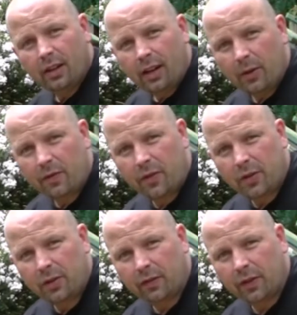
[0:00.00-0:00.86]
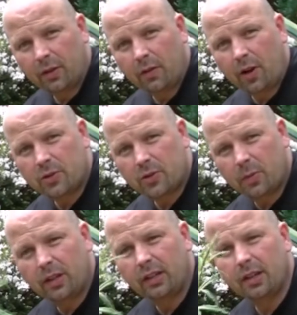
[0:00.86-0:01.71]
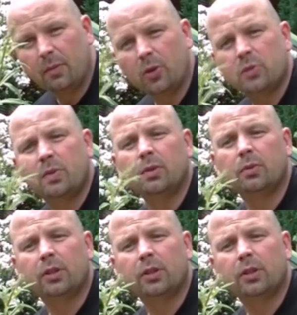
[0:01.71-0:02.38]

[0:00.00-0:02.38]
Now in front of it, we've got something that most people